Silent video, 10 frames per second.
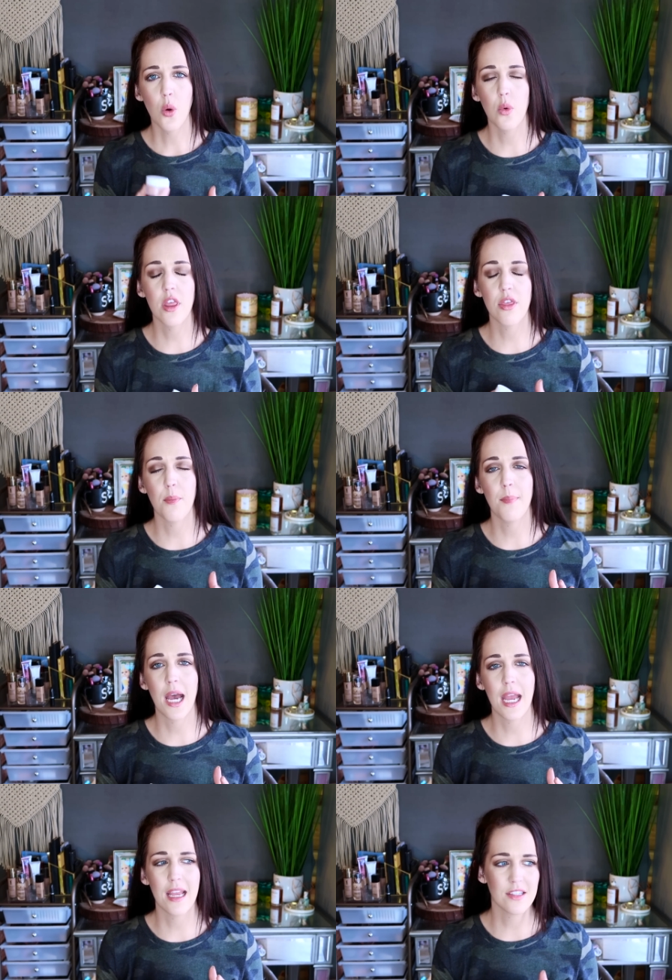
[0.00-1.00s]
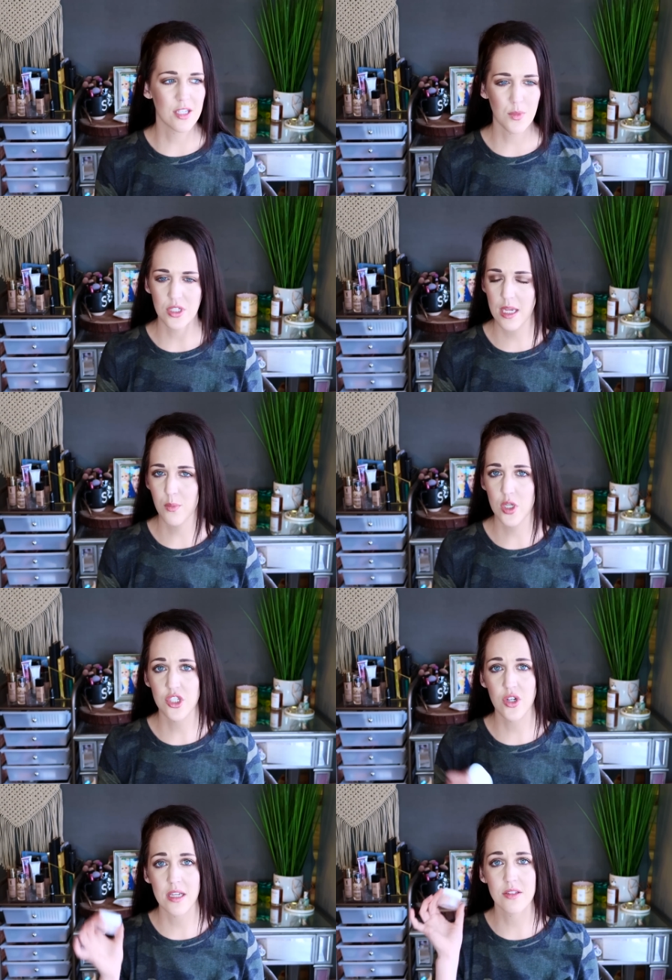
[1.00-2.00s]
with my summertime
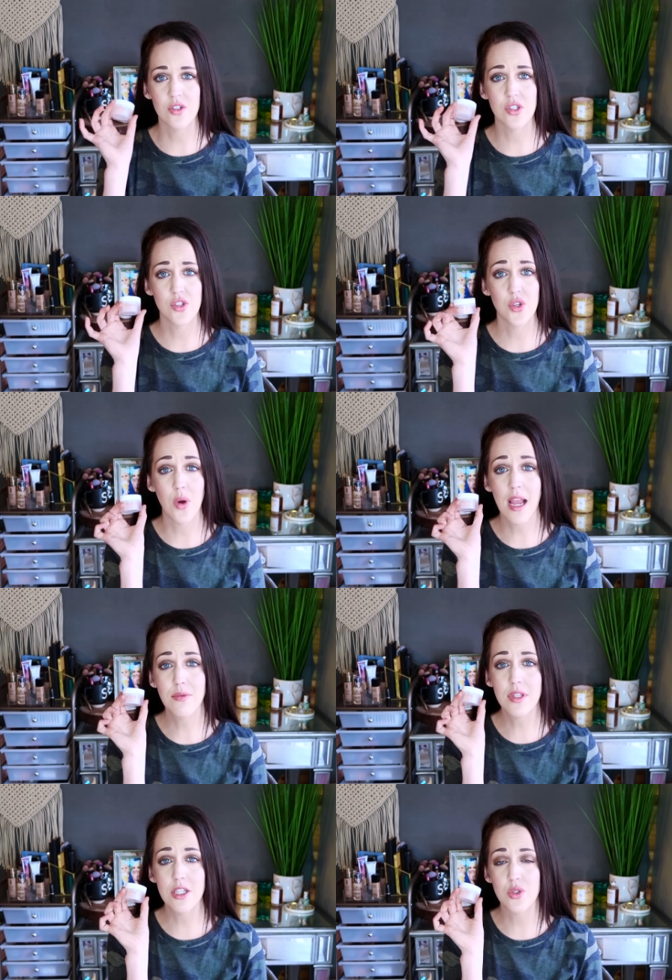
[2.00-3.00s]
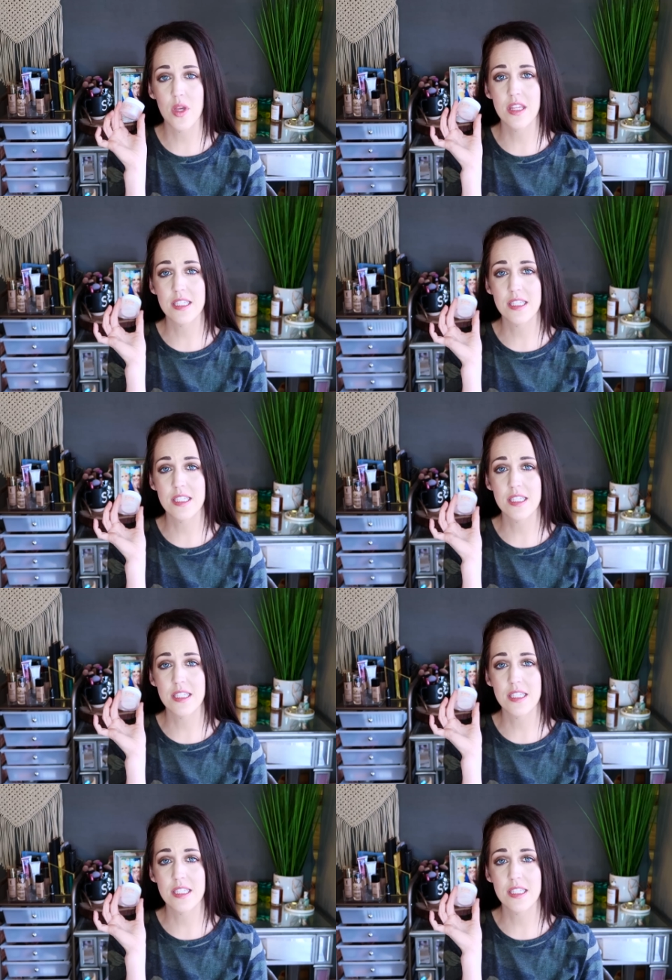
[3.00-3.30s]
moisturizers so I really enjoyed